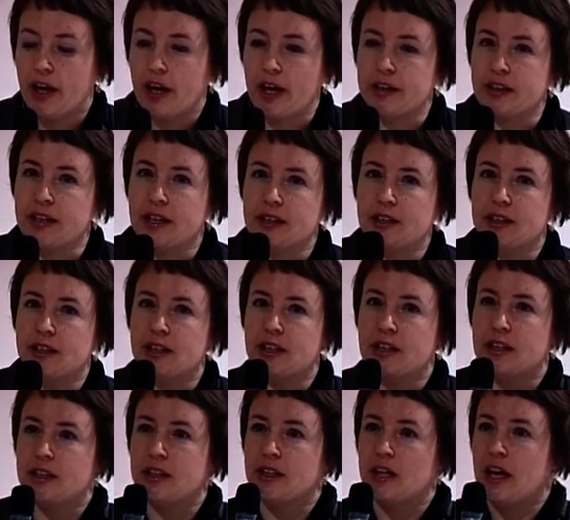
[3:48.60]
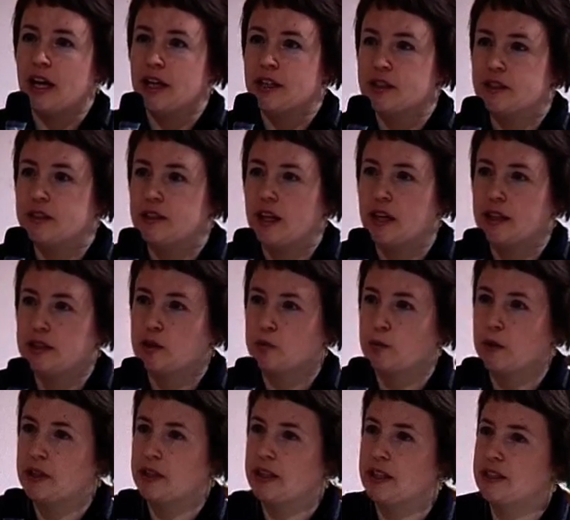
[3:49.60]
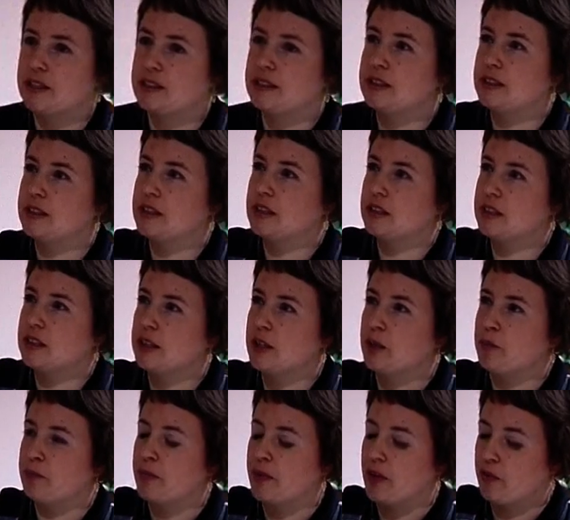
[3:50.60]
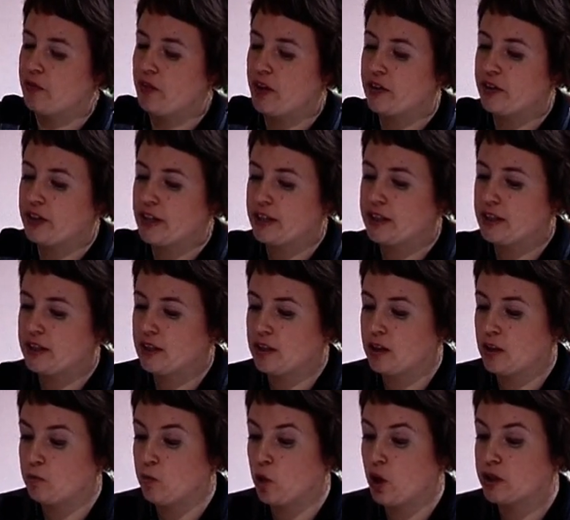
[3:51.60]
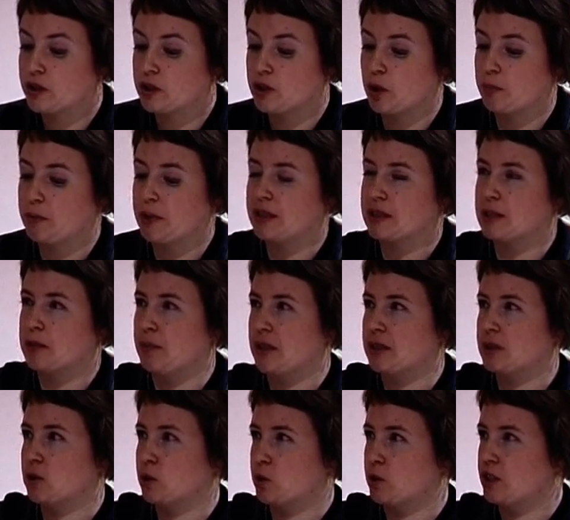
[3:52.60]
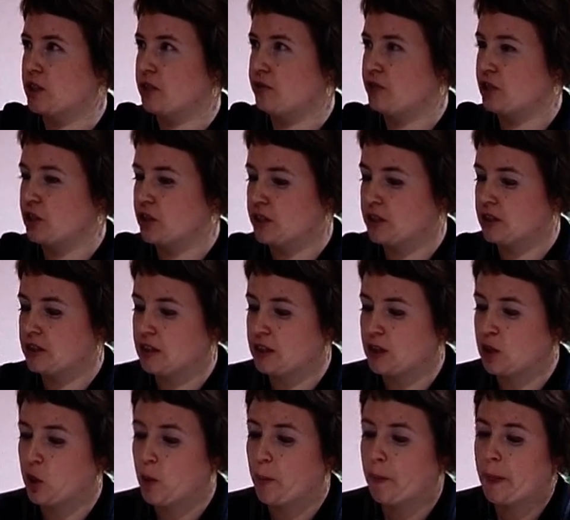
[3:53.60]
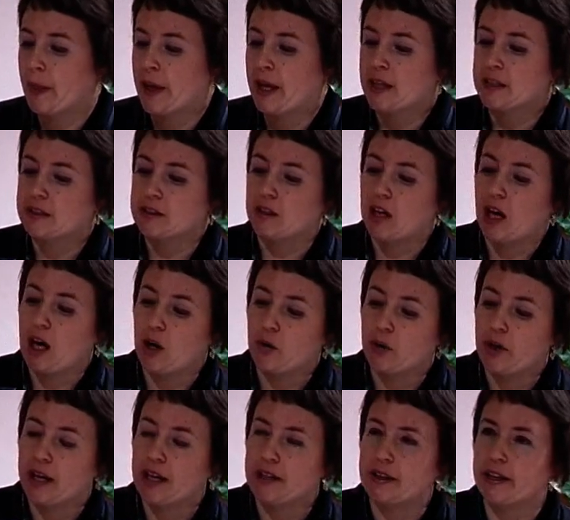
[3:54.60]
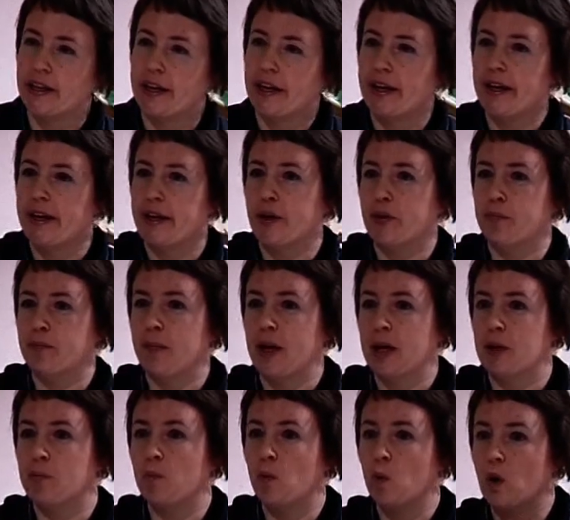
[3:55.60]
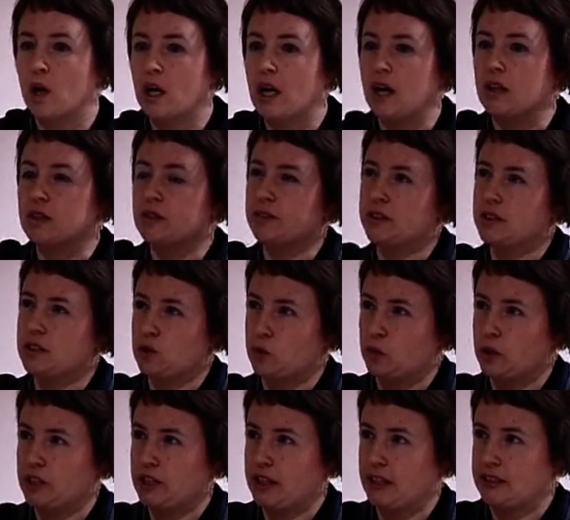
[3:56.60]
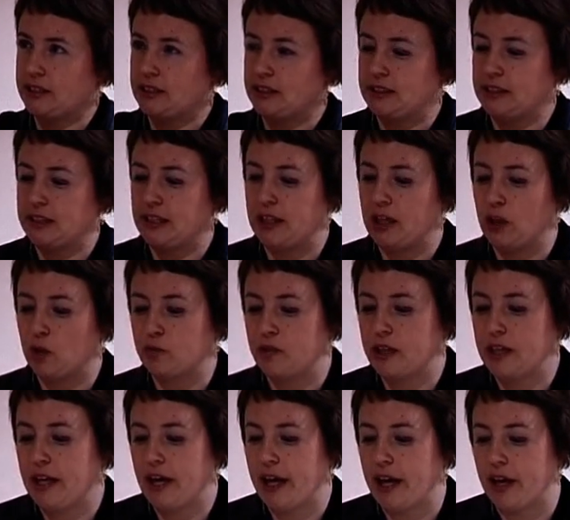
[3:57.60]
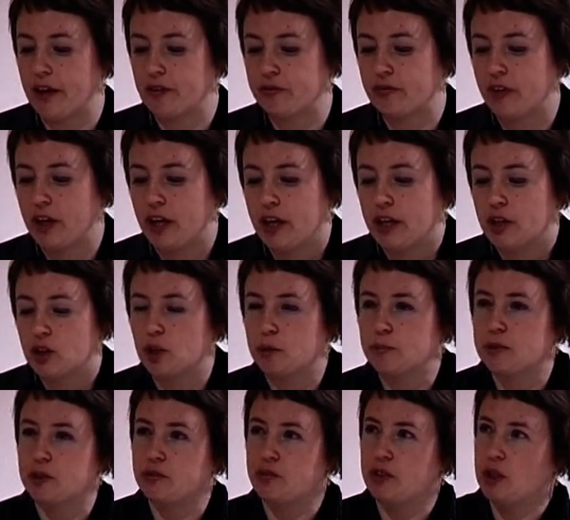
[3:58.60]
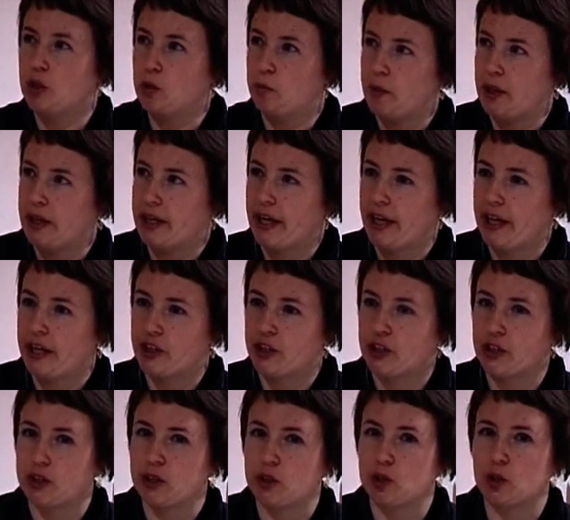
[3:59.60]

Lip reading: And then the last one that is still a very hot topic is about storage efficiency. So how can they make more out of the storage assets that they already have in terms of deduplication,